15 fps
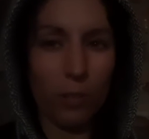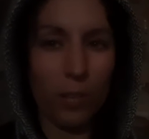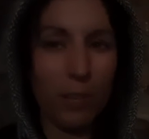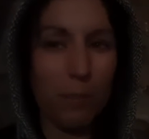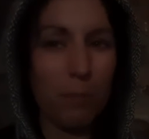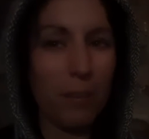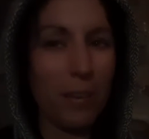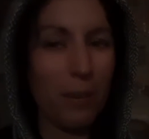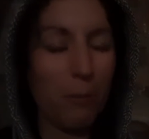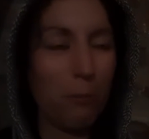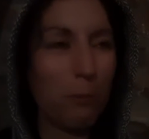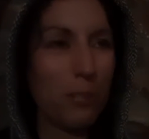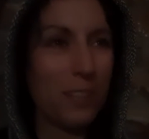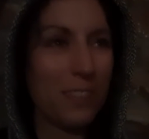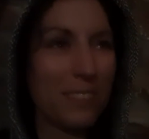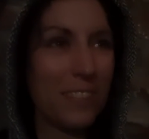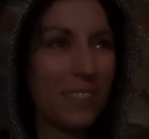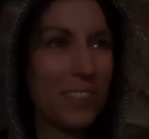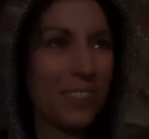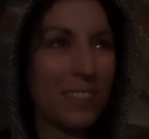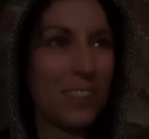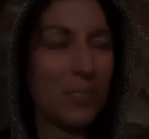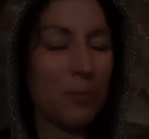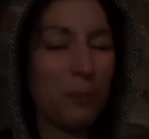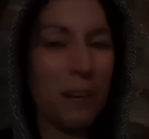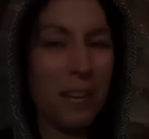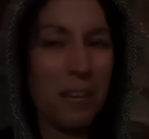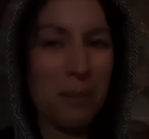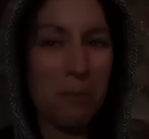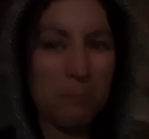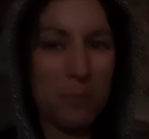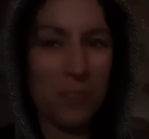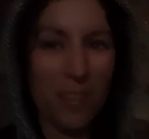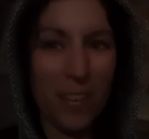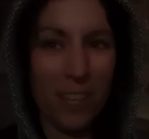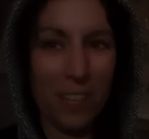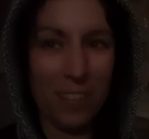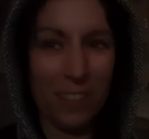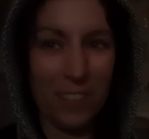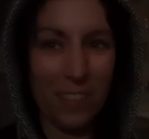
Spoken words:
I'm like, what is this? Why am I tired?